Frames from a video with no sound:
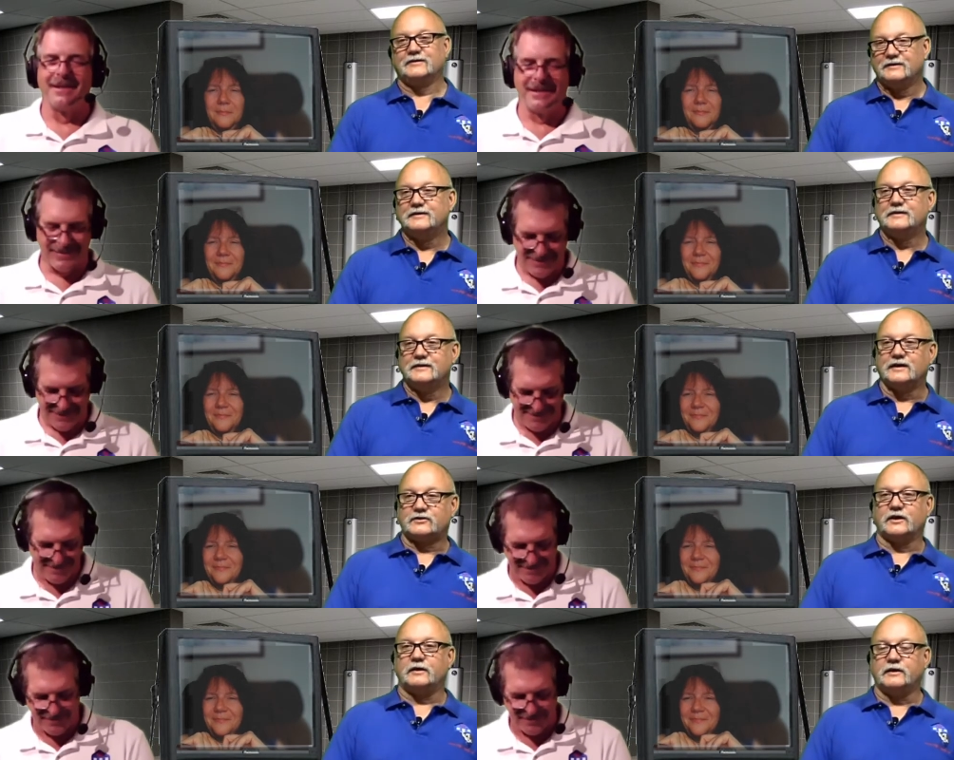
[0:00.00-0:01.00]
Speaker 1: yeah.
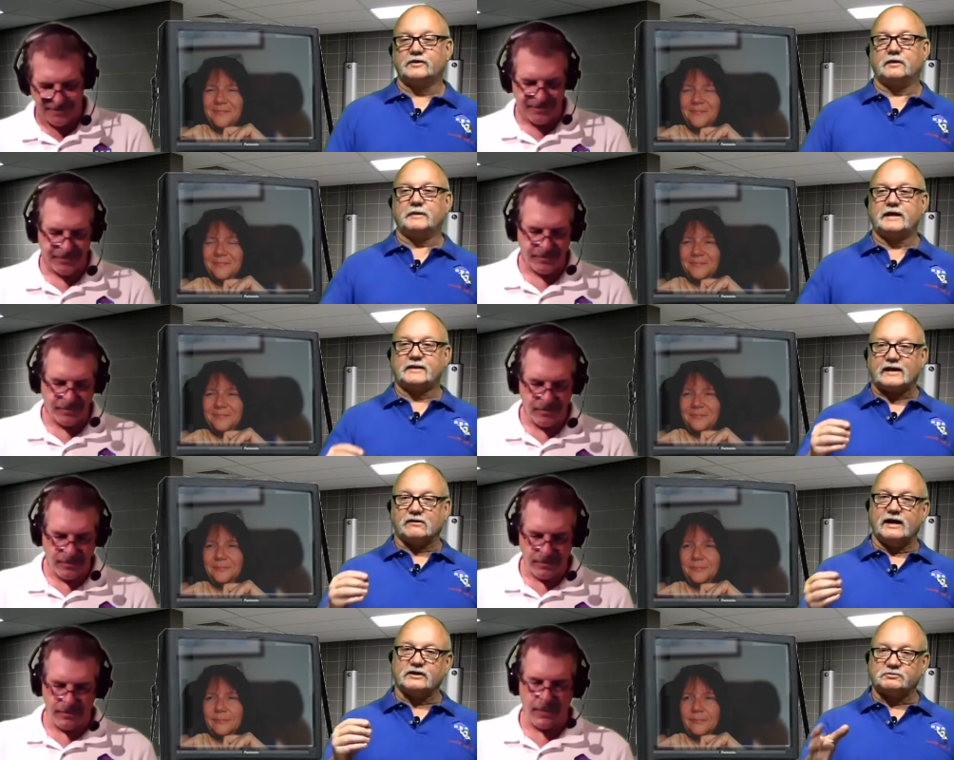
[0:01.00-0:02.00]
It's gonna it's gonna make
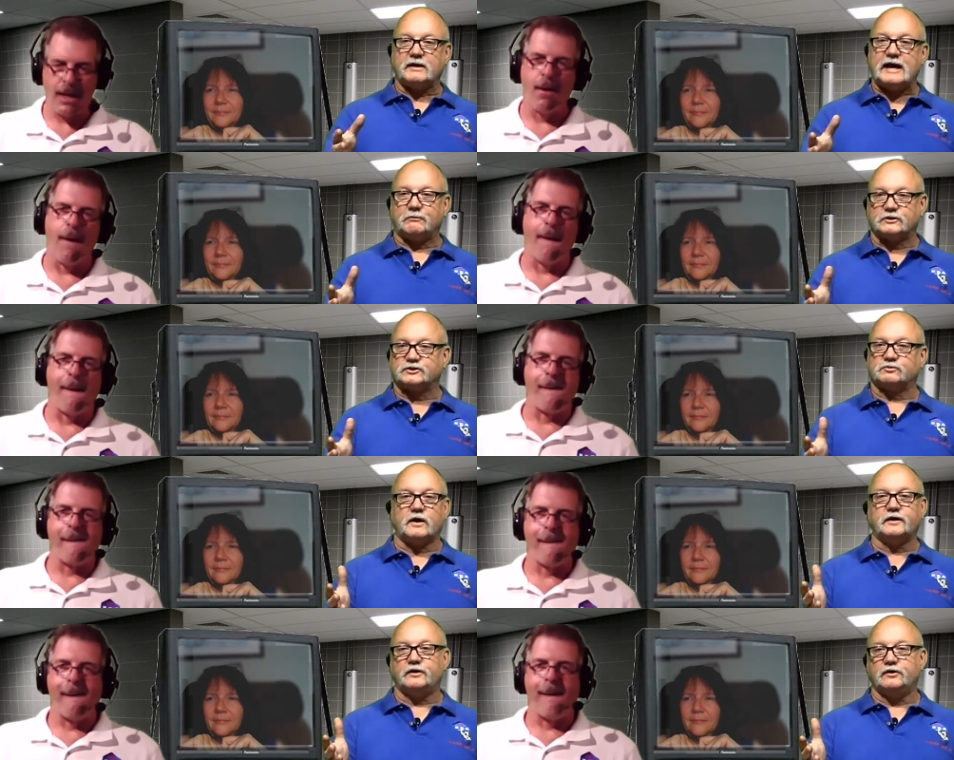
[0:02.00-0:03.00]
that glass pop, which
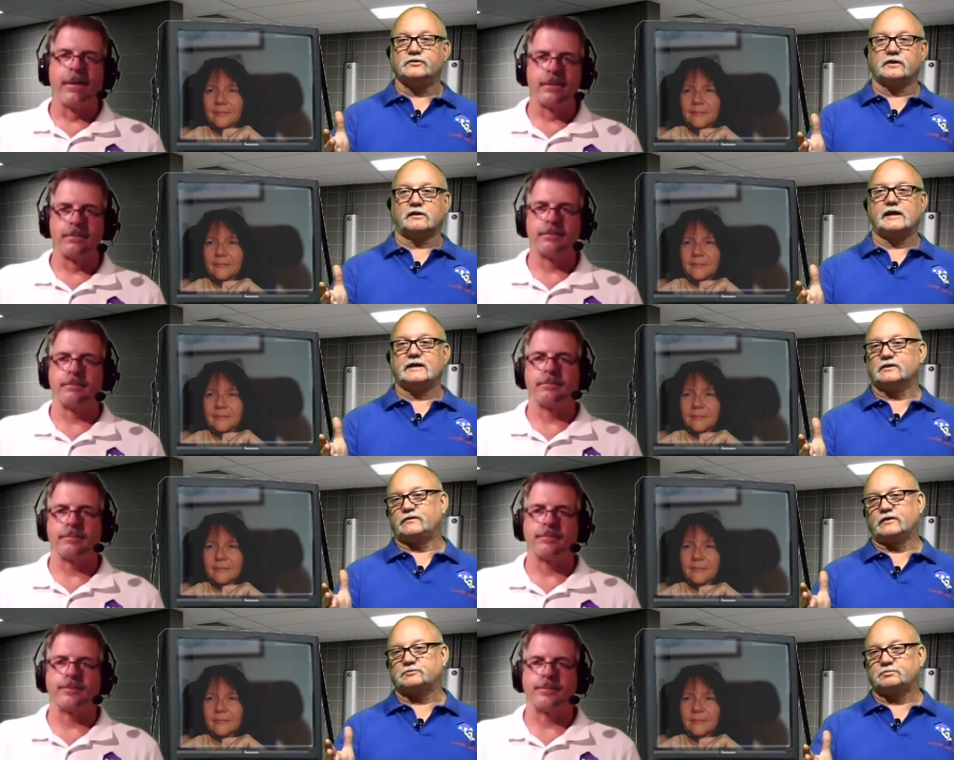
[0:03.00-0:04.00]
is why you're using the glass
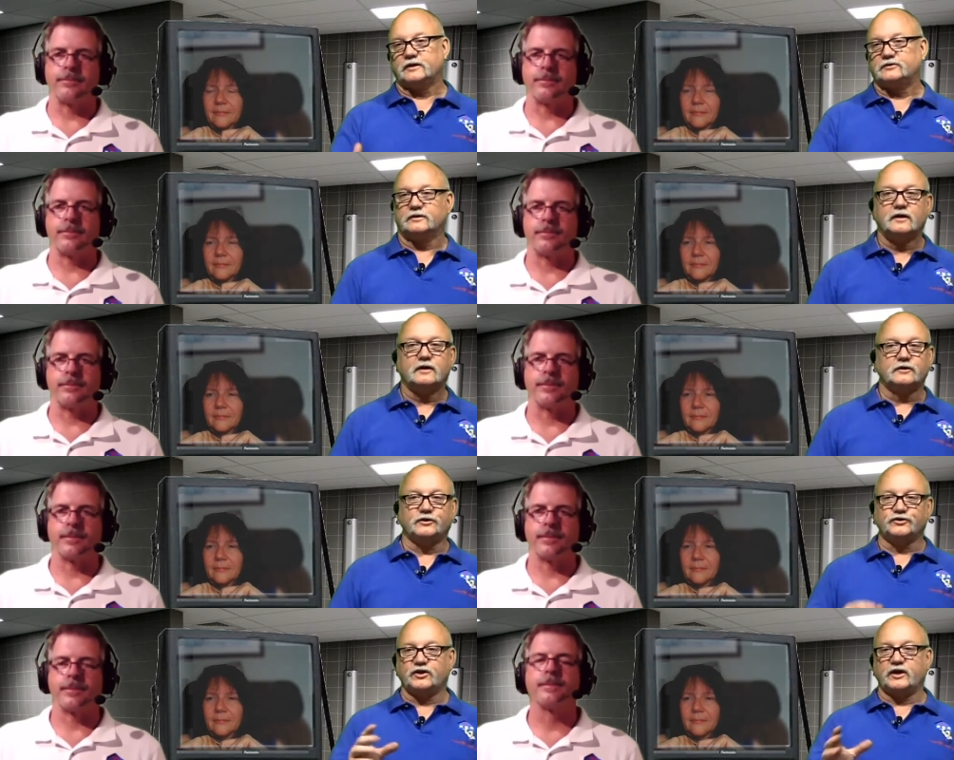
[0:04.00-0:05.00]
in the first place.
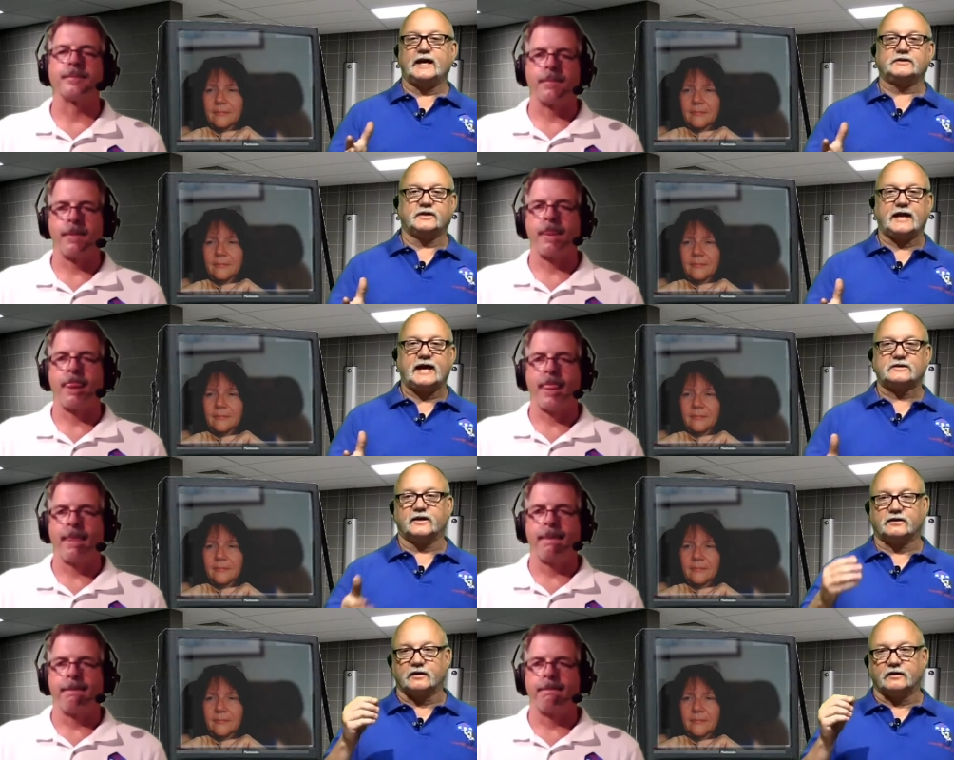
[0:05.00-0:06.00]
You're using it as an
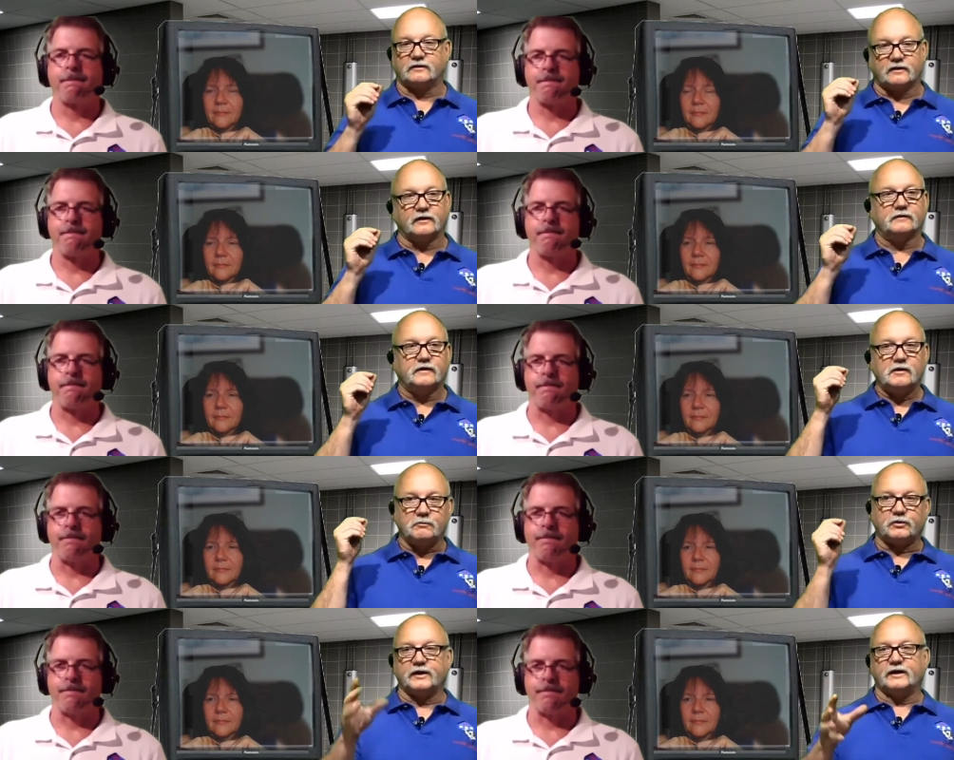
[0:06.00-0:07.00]
accent to to
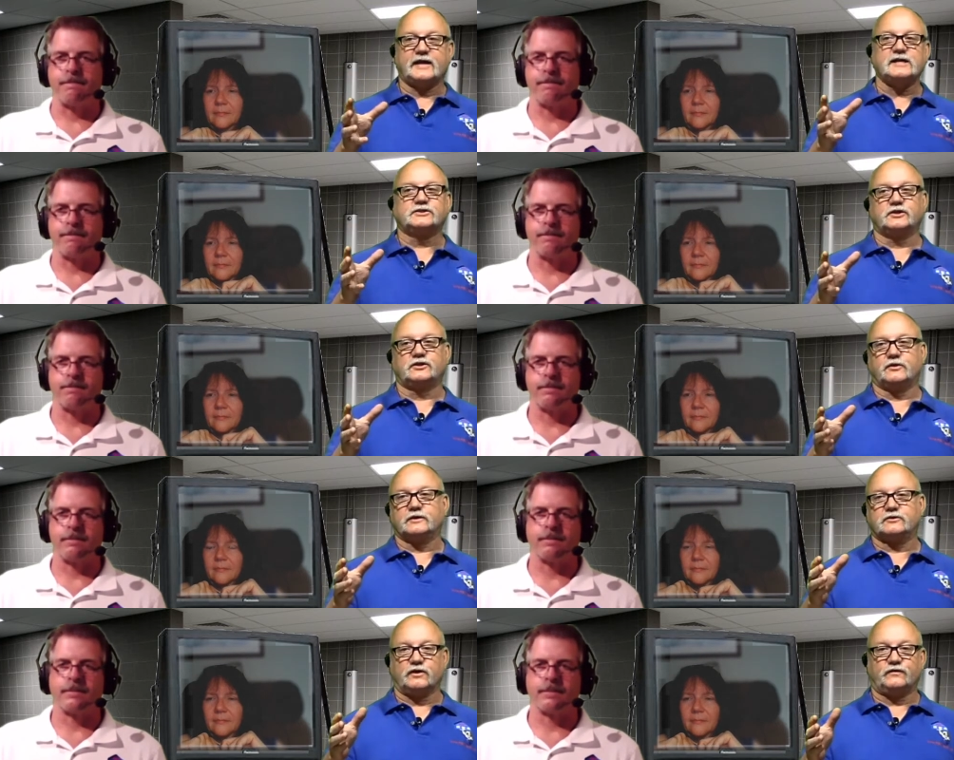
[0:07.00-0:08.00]
bring attention
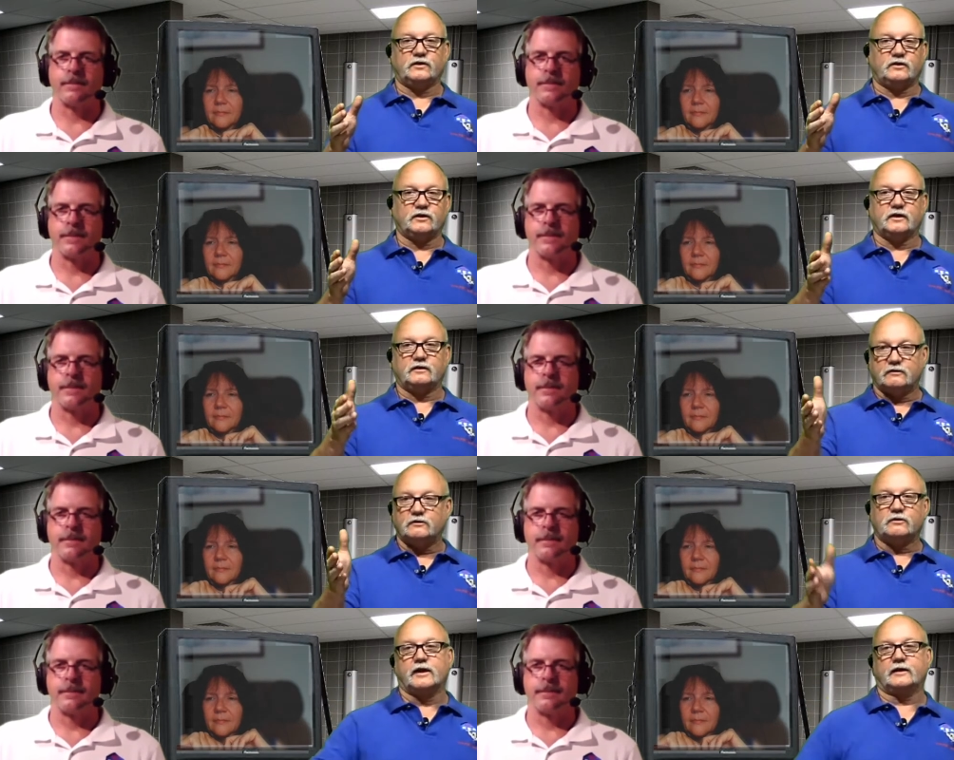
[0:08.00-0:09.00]
to it. So if you did,
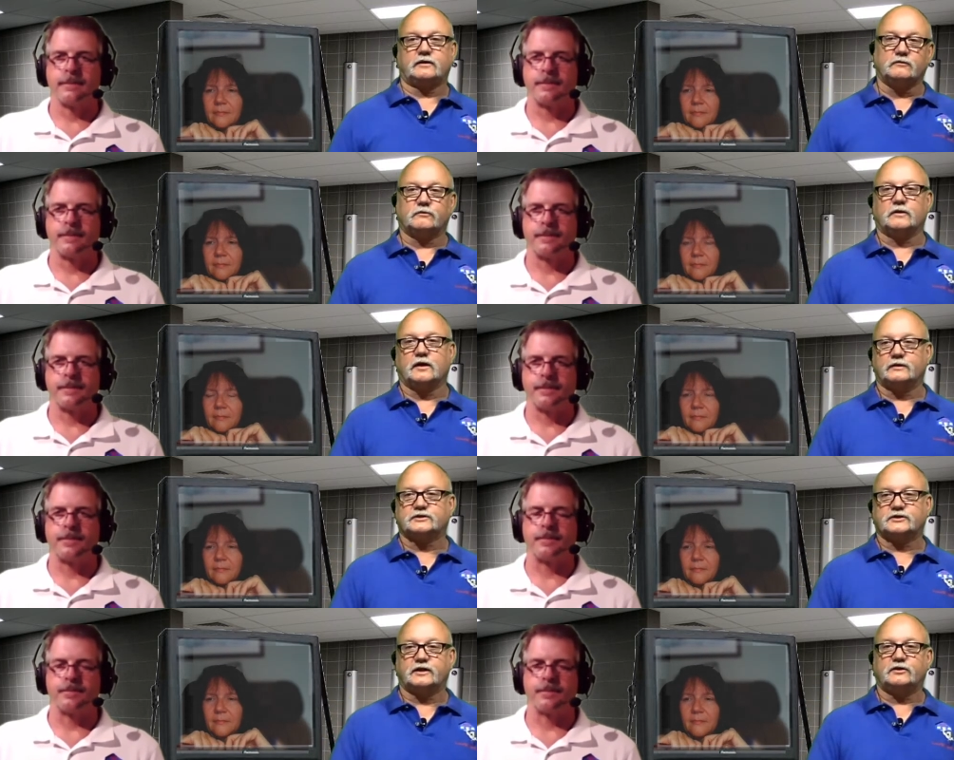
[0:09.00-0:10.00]
like uh,
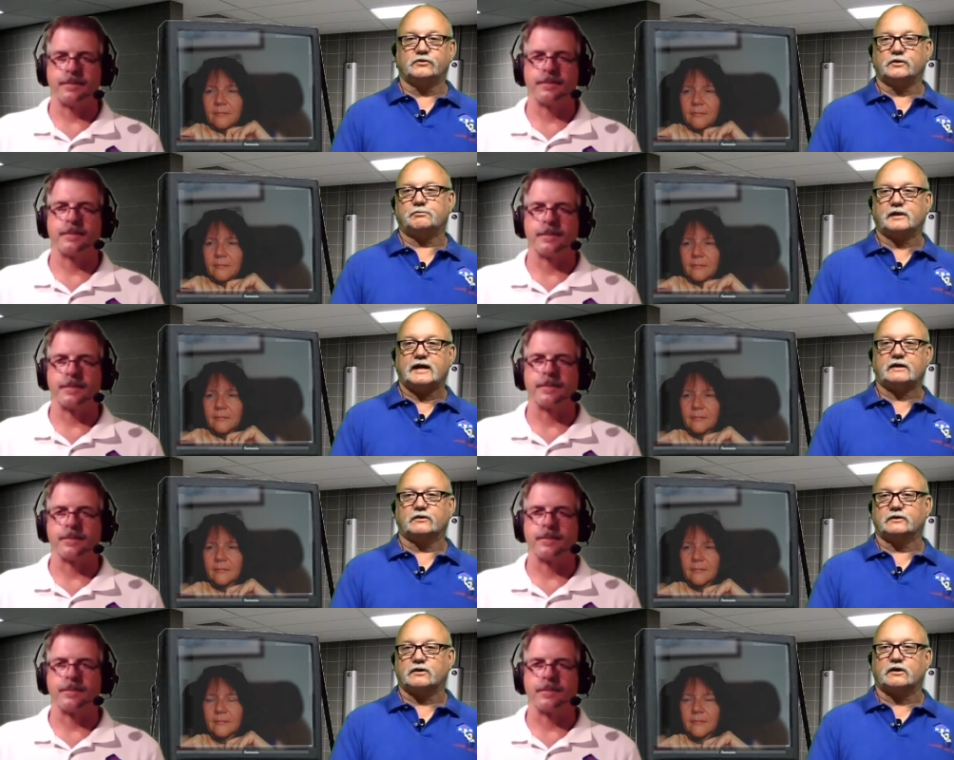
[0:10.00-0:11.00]
Rich said, use a
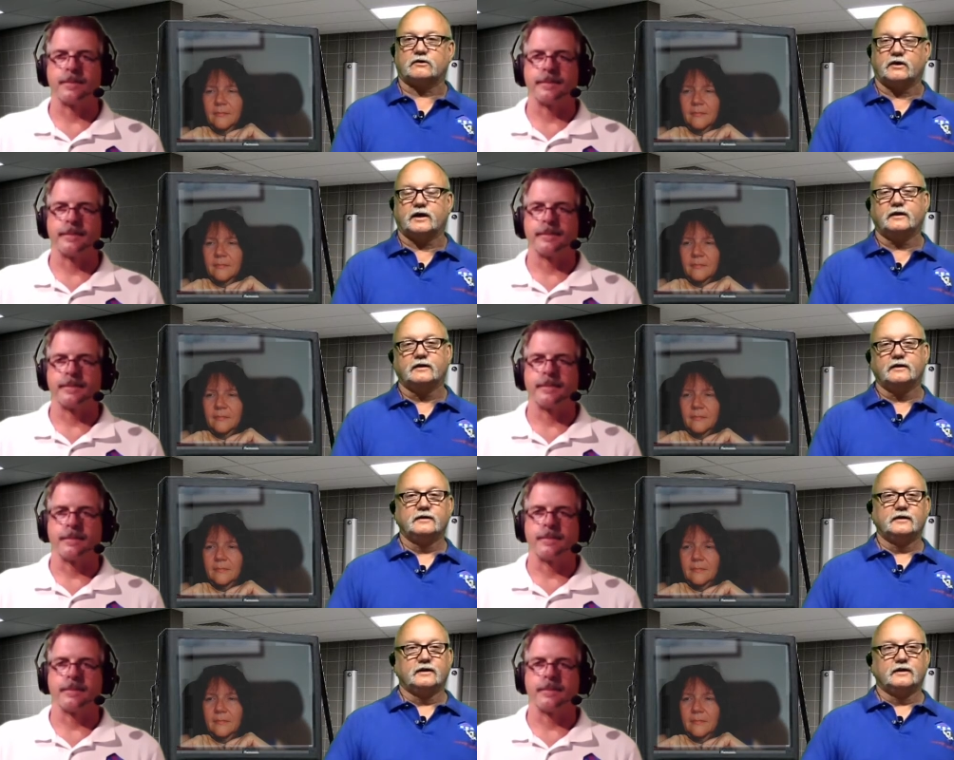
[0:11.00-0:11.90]
black or a dark gray,